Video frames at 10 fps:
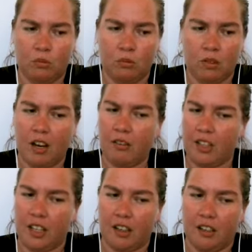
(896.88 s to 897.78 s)
not
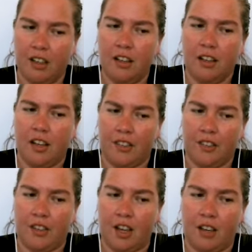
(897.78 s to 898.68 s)
really.
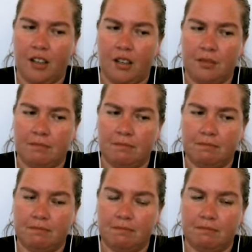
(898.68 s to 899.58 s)

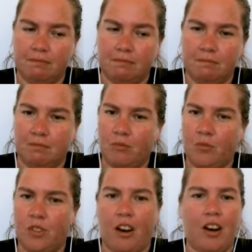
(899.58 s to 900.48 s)

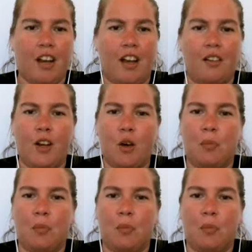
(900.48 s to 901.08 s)
sorry, I'm now